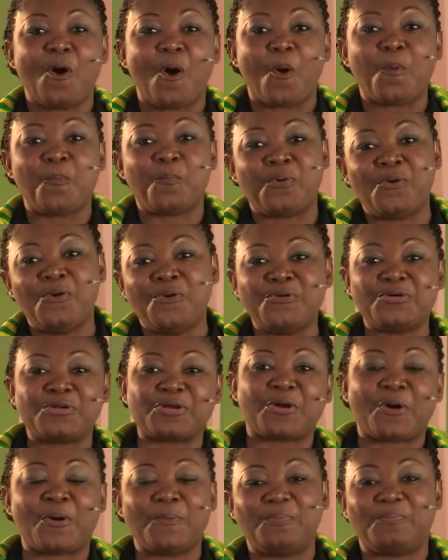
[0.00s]

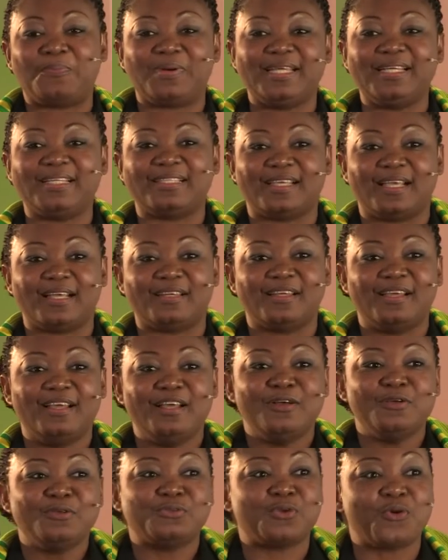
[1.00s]
upload completed.
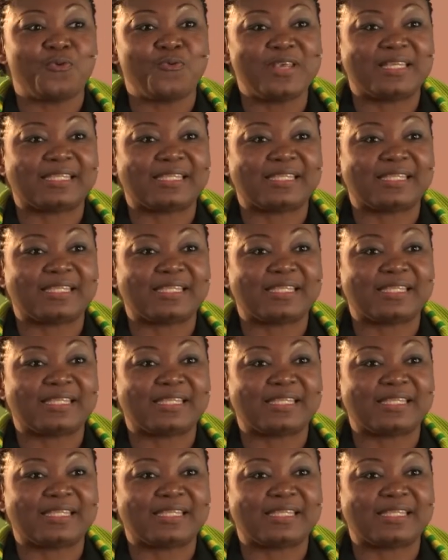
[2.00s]
So we